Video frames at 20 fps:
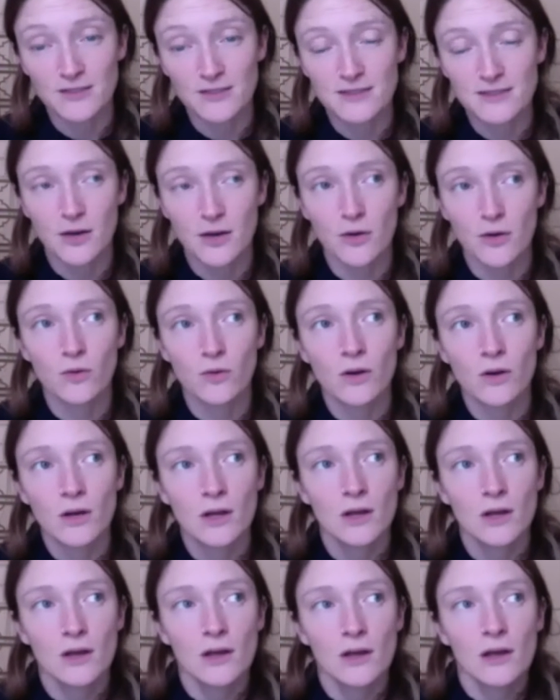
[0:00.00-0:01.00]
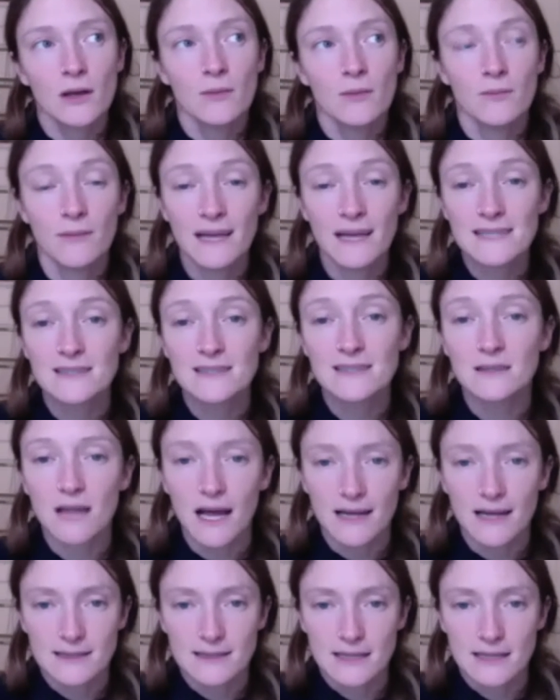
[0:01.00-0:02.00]
So, makes a
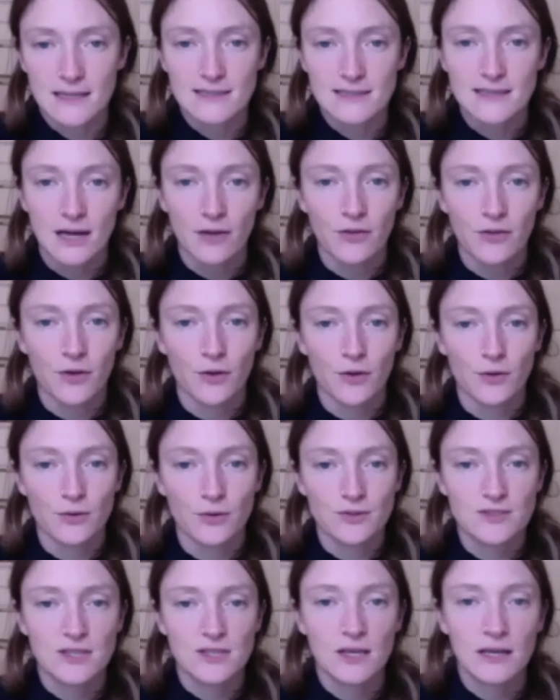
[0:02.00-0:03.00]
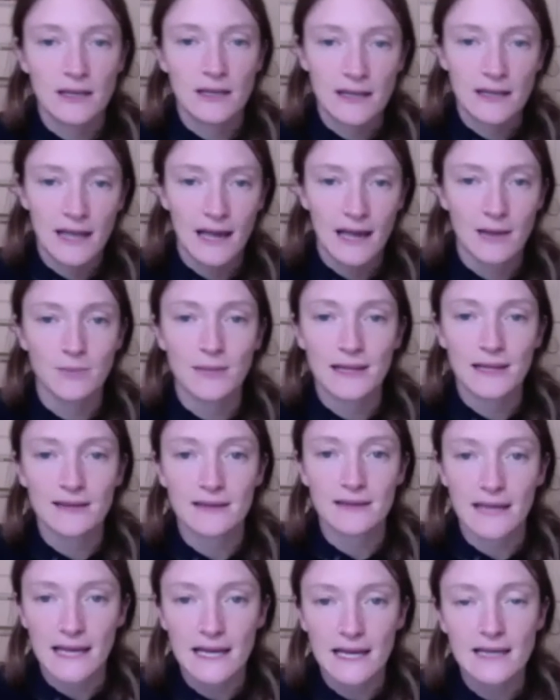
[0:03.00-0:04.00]
lot of sense how those can be
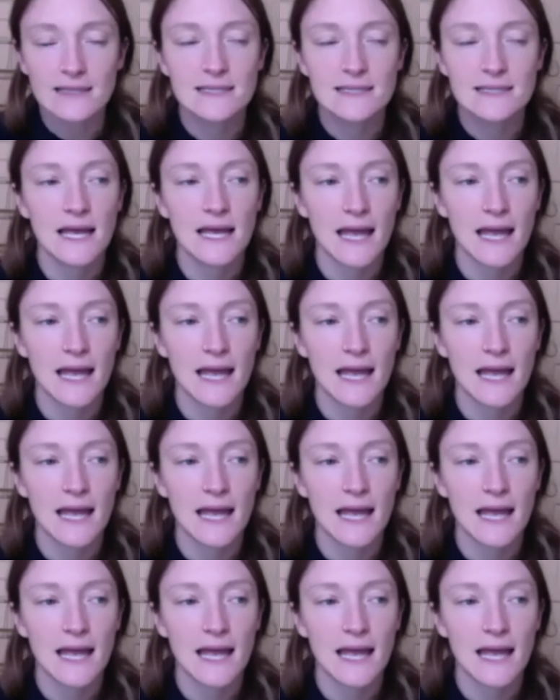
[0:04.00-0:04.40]
linked.